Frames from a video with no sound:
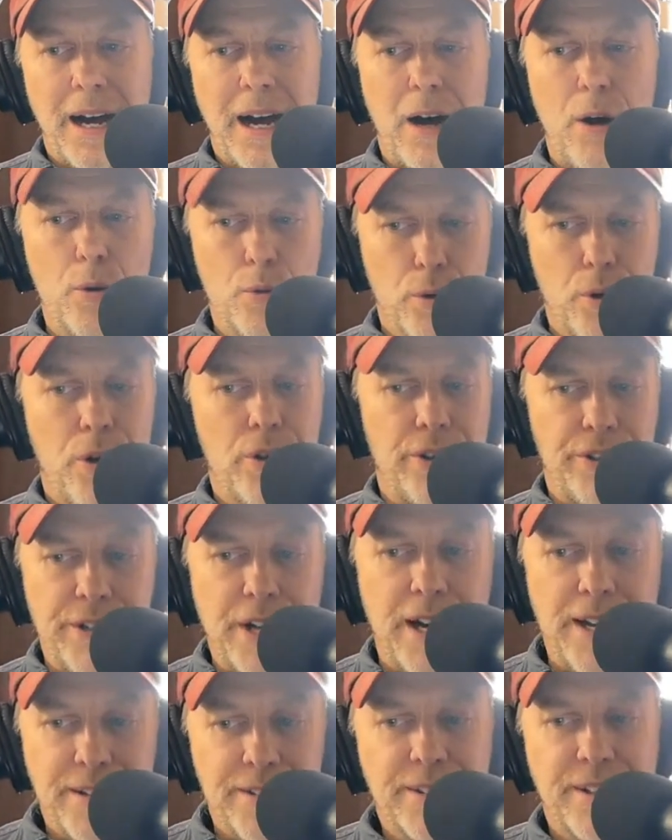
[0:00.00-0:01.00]
i'll roll the
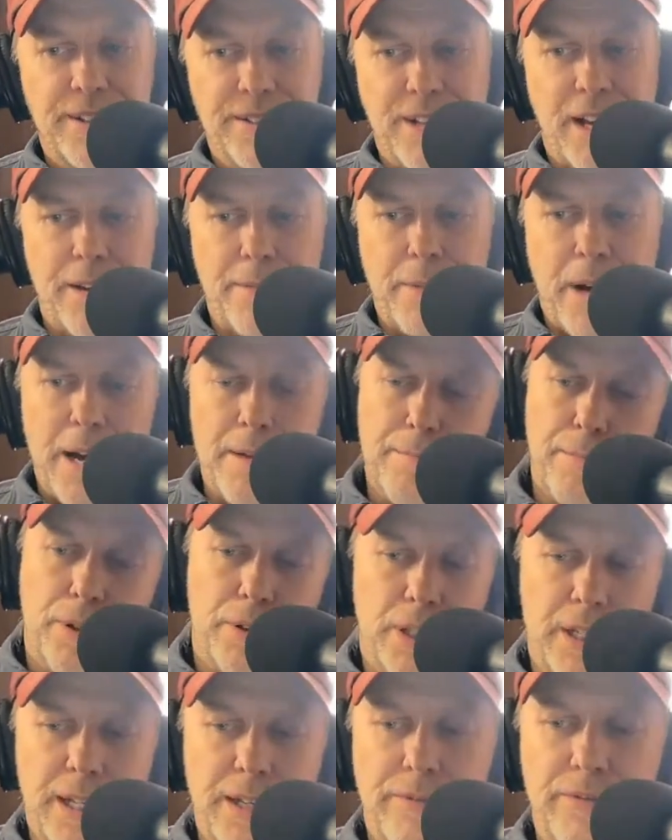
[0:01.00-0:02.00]
dice because i i
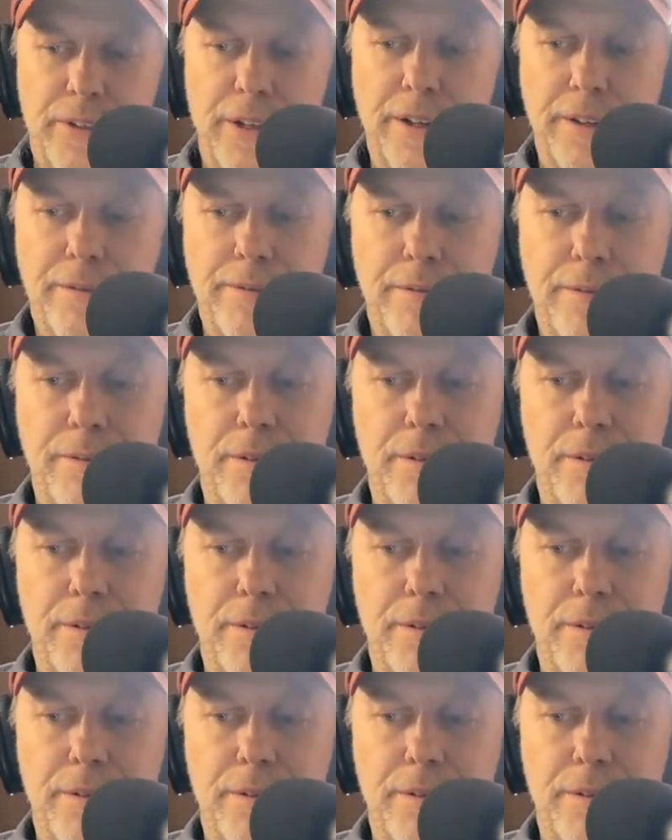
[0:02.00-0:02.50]
believe that